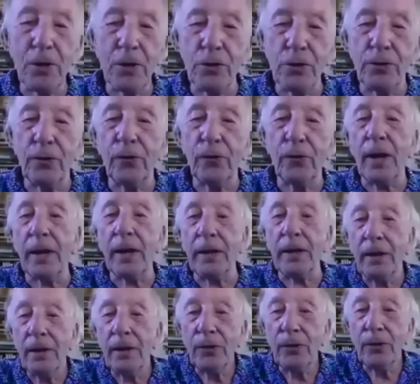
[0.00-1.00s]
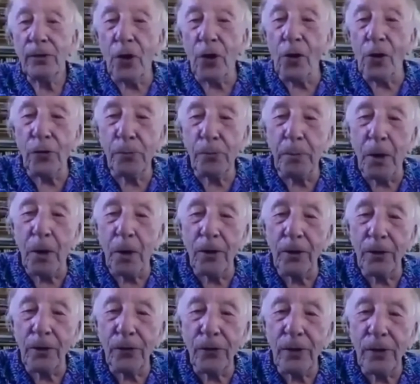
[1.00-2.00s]
like dog's bollocks.
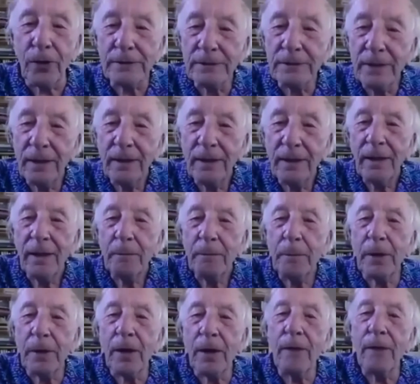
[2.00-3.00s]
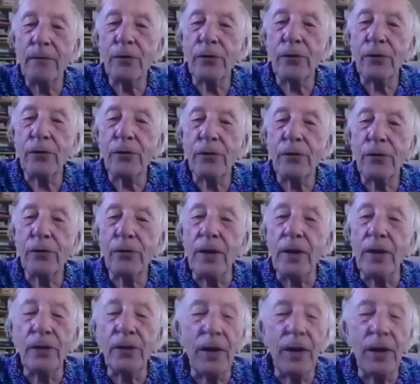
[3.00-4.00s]
Yeah. But I've since then
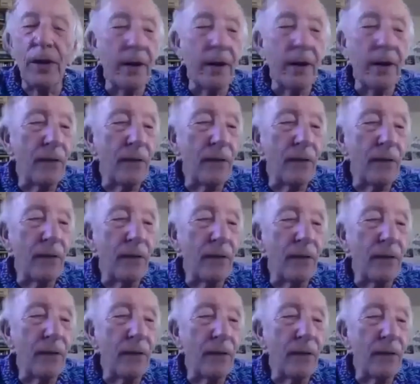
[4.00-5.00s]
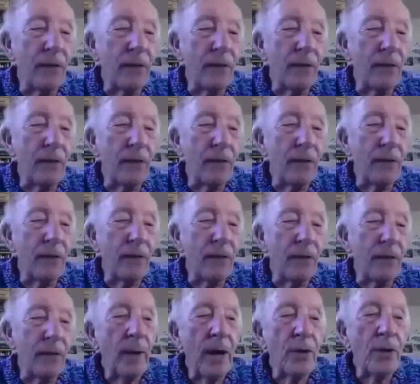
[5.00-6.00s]
got to know
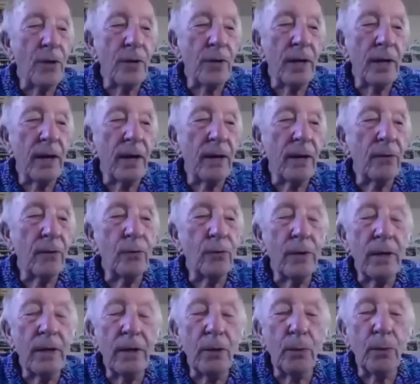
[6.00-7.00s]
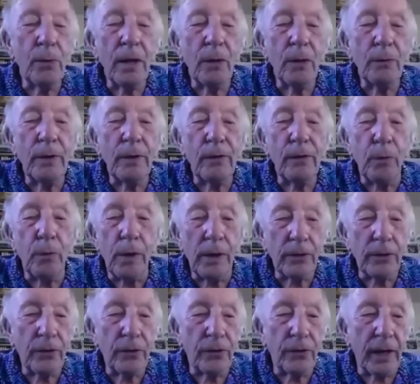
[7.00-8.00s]
Adrienne really well. We've worked
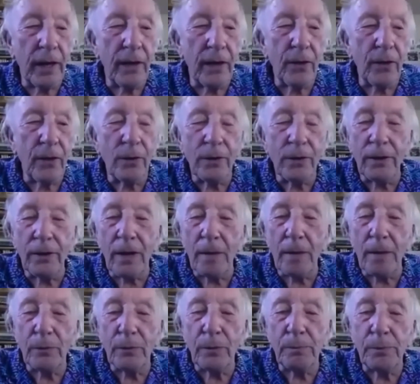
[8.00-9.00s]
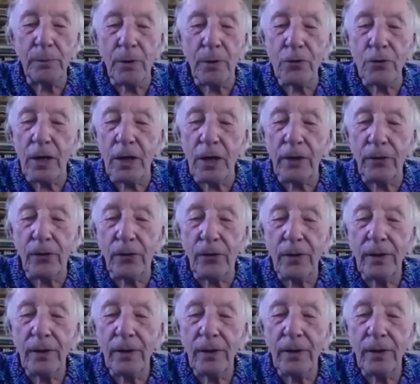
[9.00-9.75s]
together on a number of projects